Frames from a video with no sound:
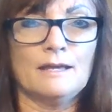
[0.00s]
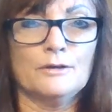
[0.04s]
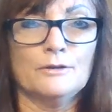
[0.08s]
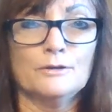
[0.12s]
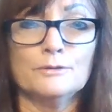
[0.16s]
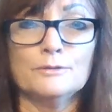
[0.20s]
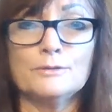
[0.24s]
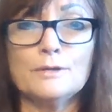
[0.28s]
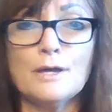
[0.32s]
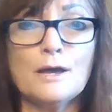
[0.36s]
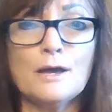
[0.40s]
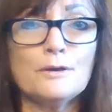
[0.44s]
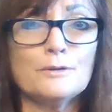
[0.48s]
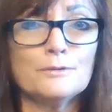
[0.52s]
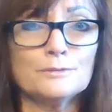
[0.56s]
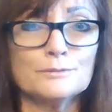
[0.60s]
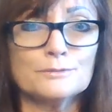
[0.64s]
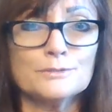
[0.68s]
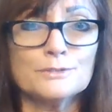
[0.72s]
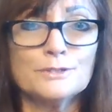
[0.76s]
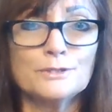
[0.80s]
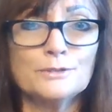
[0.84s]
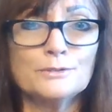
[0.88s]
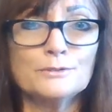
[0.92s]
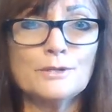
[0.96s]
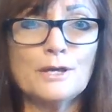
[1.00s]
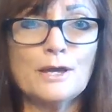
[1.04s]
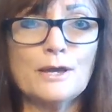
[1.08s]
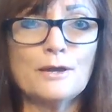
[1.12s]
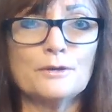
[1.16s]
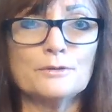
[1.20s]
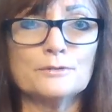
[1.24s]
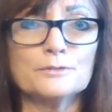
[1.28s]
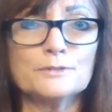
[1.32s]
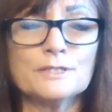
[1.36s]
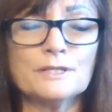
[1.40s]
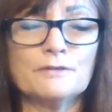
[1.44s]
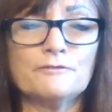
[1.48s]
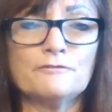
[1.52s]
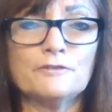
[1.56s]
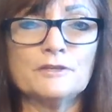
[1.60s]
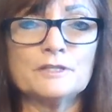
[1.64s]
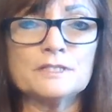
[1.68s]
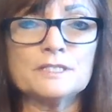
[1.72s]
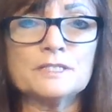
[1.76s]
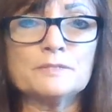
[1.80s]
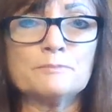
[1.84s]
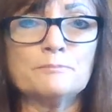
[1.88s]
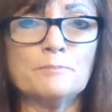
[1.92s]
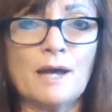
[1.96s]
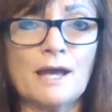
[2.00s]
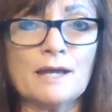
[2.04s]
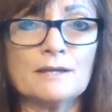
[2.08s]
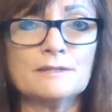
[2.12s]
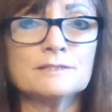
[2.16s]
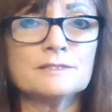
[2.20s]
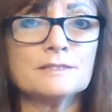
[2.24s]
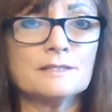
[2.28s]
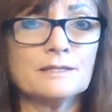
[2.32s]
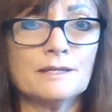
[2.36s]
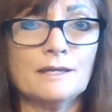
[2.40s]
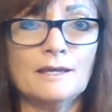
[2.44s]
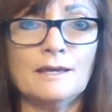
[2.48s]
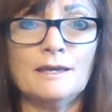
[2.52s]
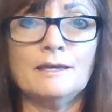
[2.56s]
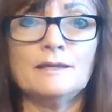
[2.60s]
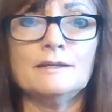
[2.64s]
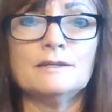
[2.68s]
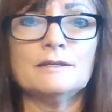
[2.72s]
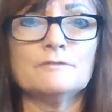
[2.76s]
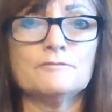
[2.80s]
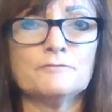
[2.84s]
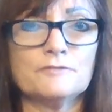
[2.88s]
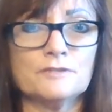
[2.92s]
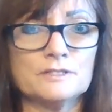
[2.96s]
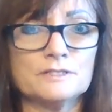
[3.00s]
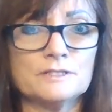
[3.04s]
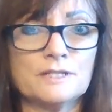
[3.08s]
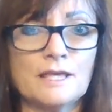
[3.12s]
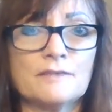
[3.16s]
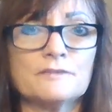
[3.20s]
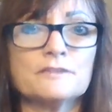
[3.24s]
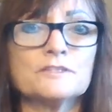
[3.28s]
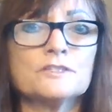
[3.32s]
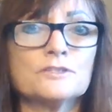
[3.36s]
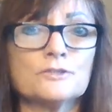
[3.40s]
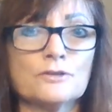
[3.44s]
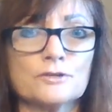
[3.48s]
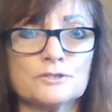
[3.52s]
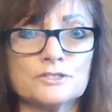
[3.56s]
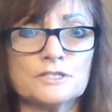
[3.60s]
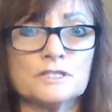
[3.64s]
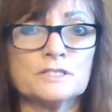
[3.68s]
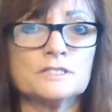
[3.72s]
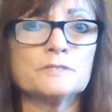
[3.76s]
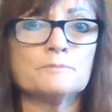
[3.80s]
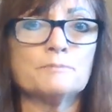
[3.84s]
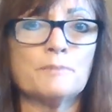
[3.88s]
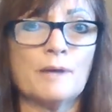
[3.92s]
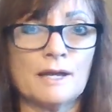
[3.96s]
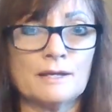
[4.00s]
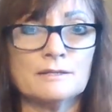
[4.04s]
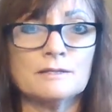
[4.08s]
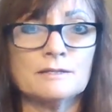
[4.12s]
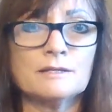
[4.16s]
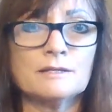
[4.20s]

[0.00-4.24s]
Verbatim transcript: who knows? Who knows? If it spikes again, if the deaths start to spike